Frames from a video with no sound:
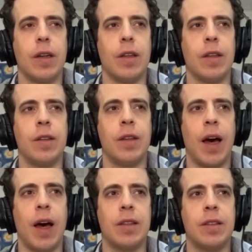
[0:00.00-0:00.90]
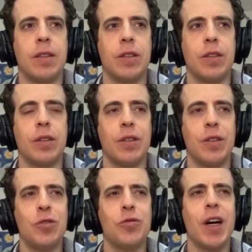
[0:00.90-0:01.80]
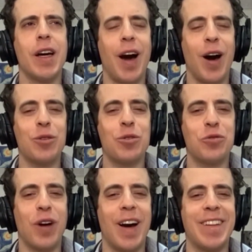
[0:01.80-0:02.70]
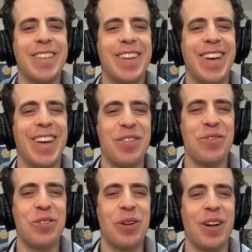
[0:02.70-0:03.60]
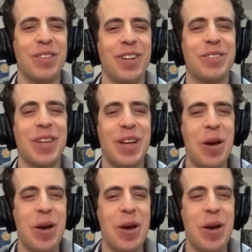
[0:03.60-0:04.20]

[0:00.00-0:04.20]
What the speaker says: that is very hard to find if you are not